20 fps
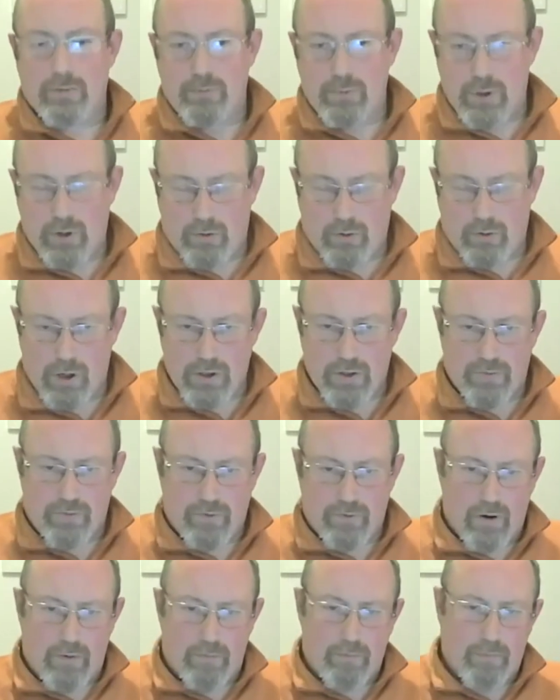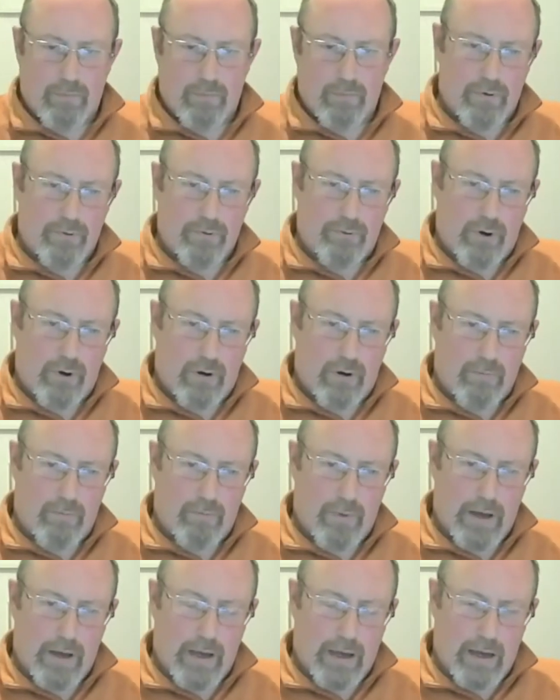across from
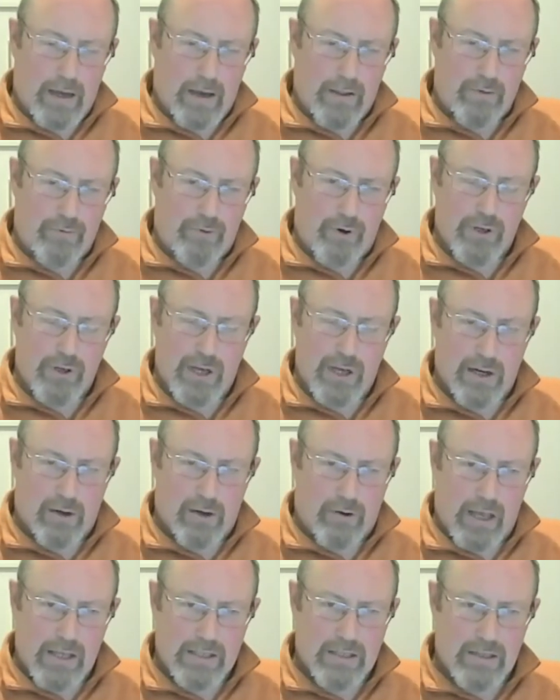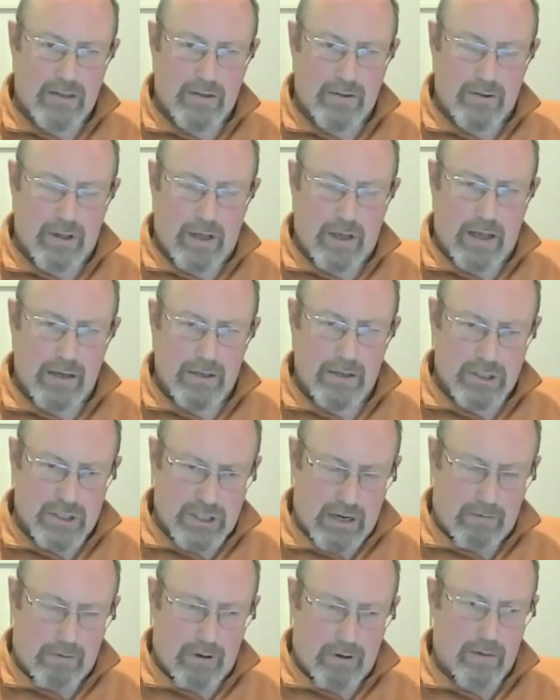the Fertile Crescent and
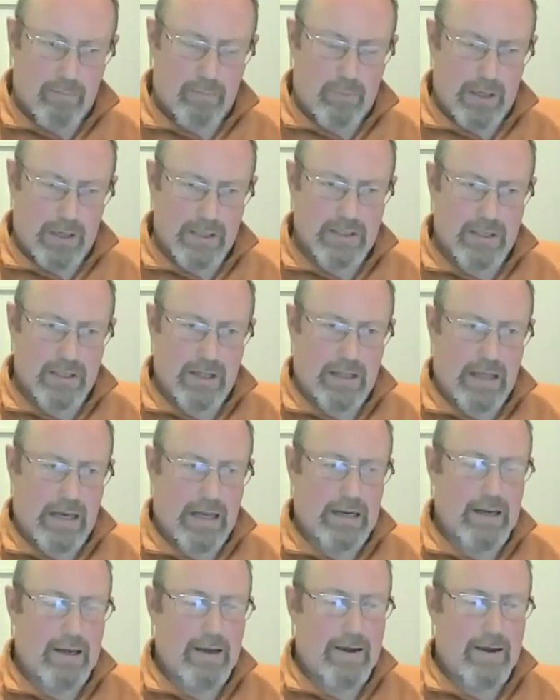Syria and places like that.